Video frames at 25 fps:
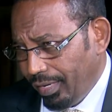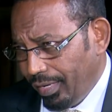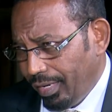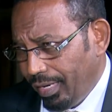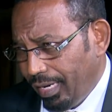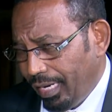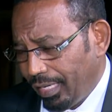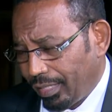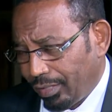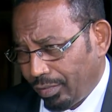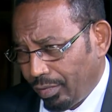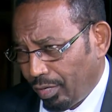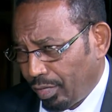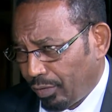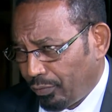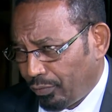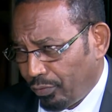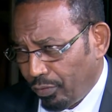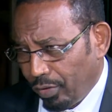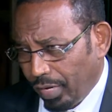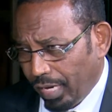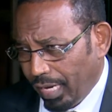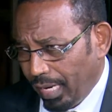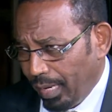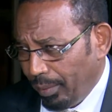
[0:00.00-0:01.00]
It's not
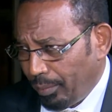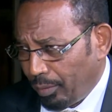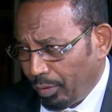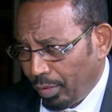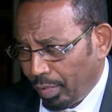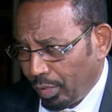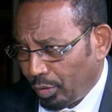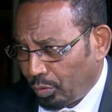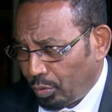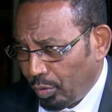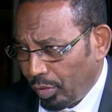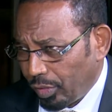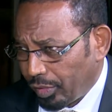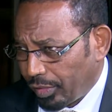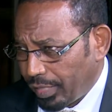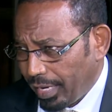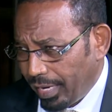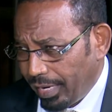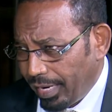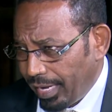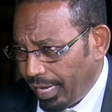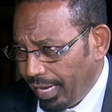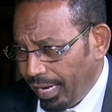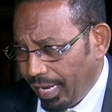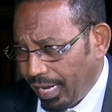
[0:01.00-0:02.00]
for anybody to
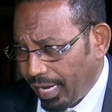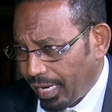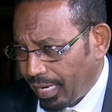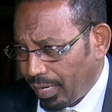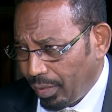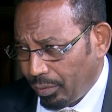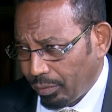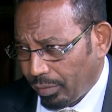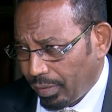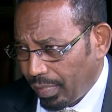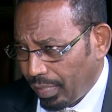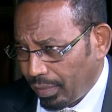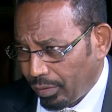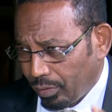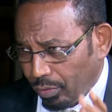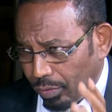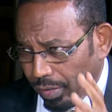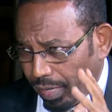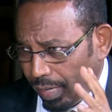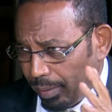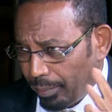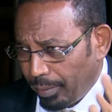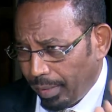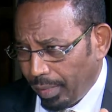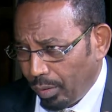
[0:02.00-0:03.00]
decide, any accountant or
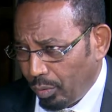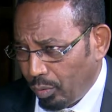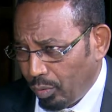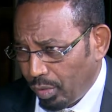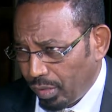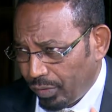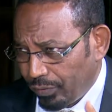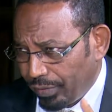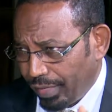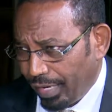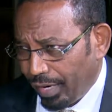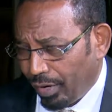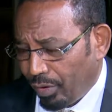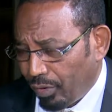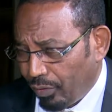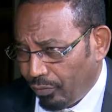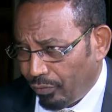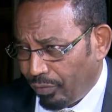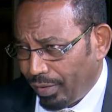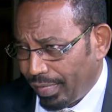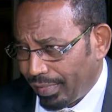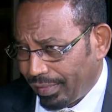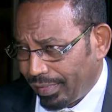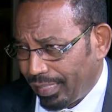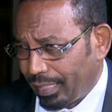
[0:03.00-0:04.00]
anybody who is very
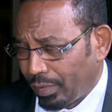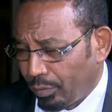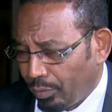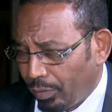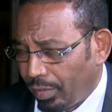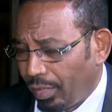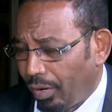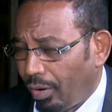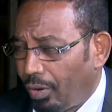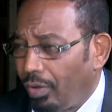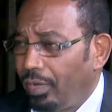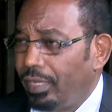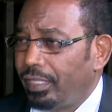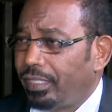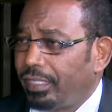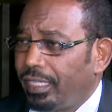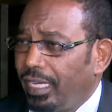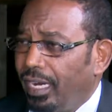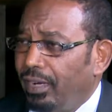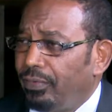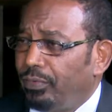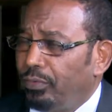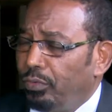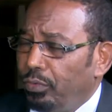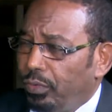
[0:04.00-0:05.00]
conversant with the law
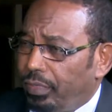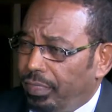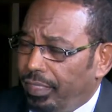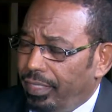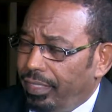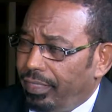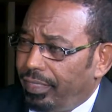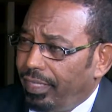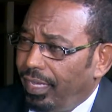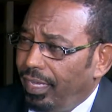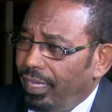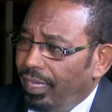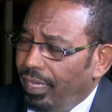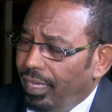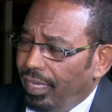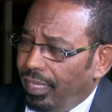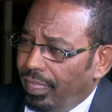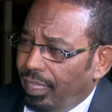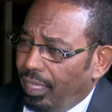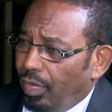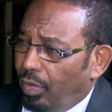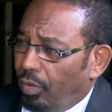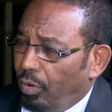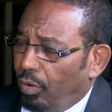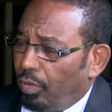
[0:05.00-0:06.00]
itself, who sees
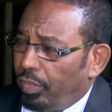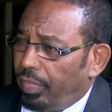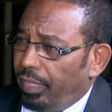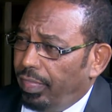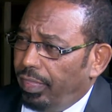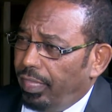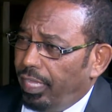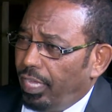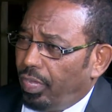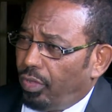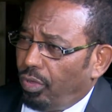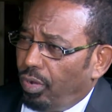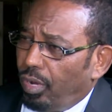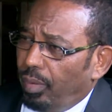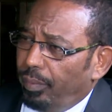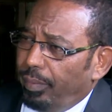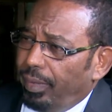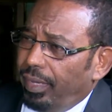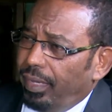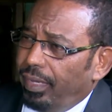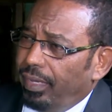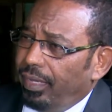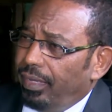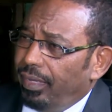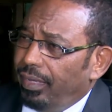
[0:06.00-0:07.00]
the growth in the economy,
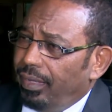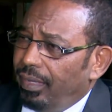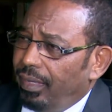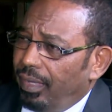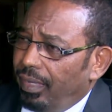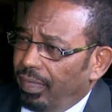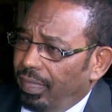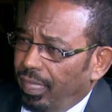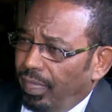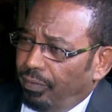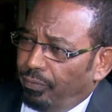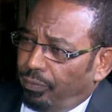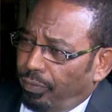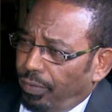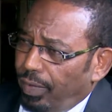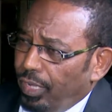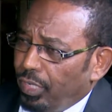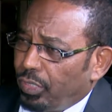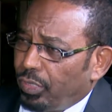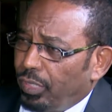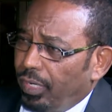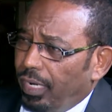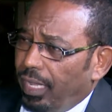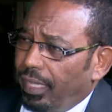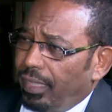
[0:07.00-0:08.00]
the
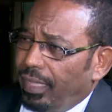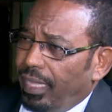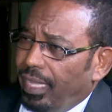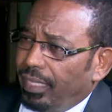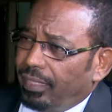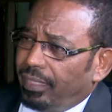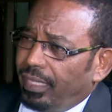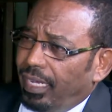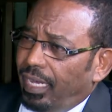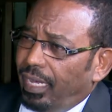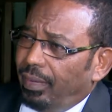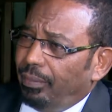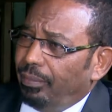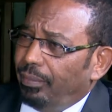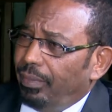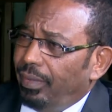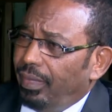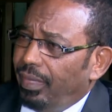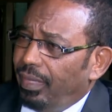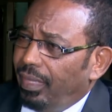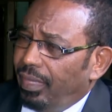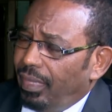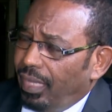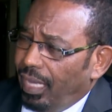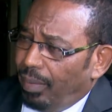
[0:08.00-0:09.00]
inflation at that time,
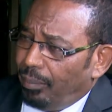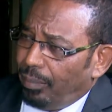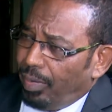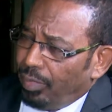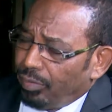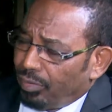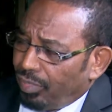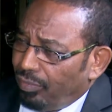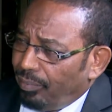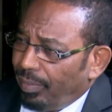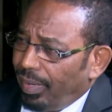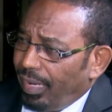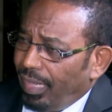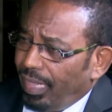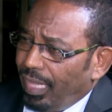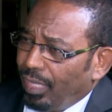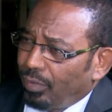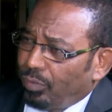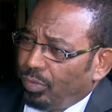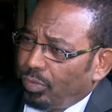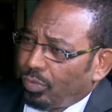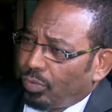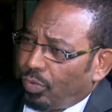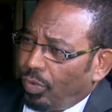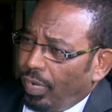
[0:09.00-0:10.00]
the amount of money that
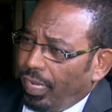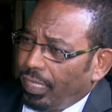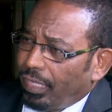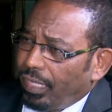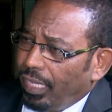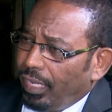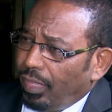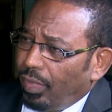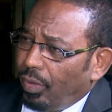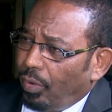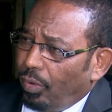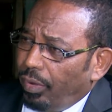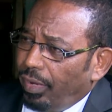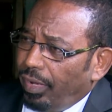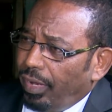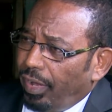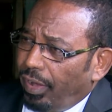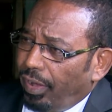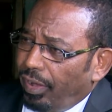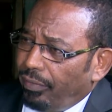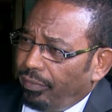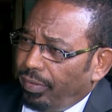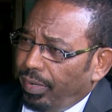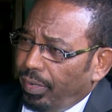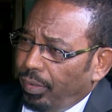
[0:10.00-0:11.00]
was collected, the ordinary
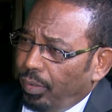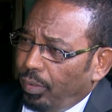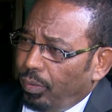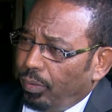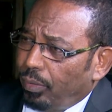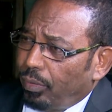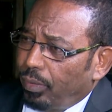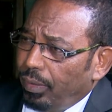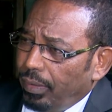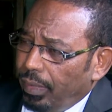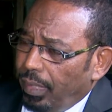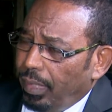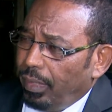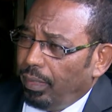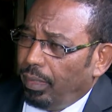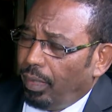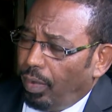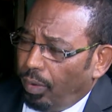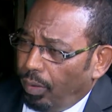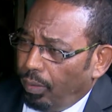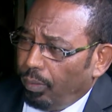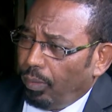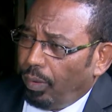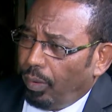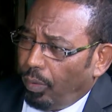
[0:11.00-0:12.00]
revenue, the
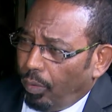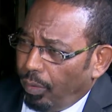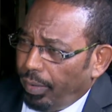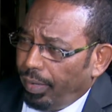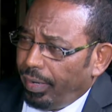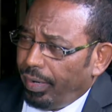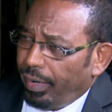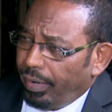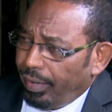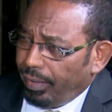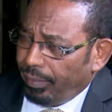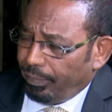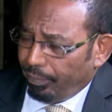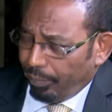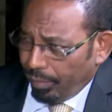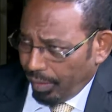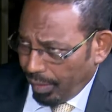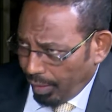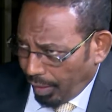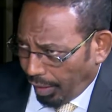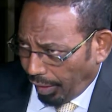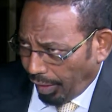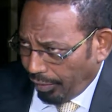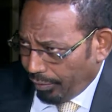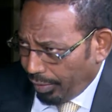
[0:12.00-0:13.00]
ordinary
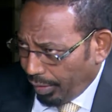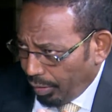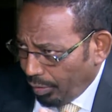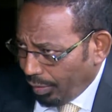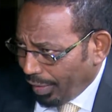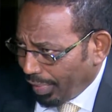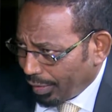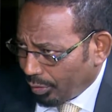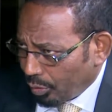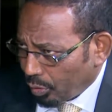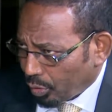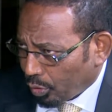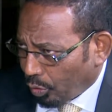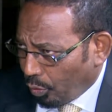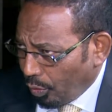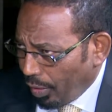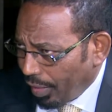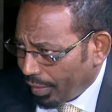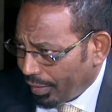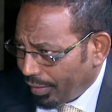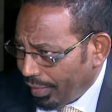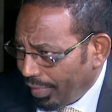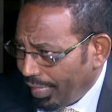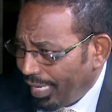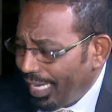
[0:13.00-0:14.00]
revenue that was
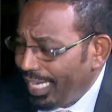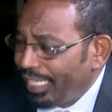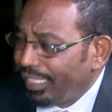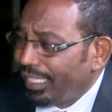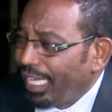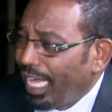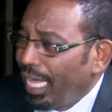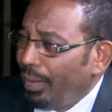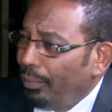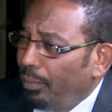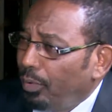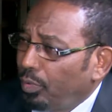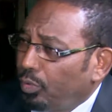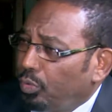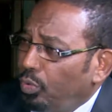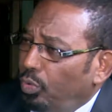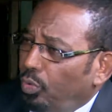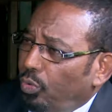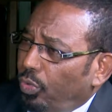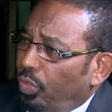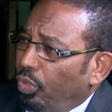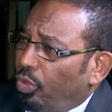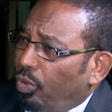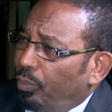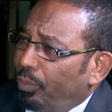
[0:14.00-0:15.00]
collected, is able to do
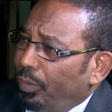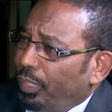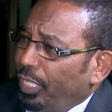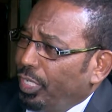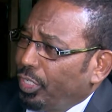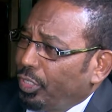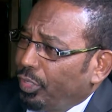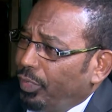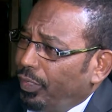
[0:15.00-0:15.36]
the computation.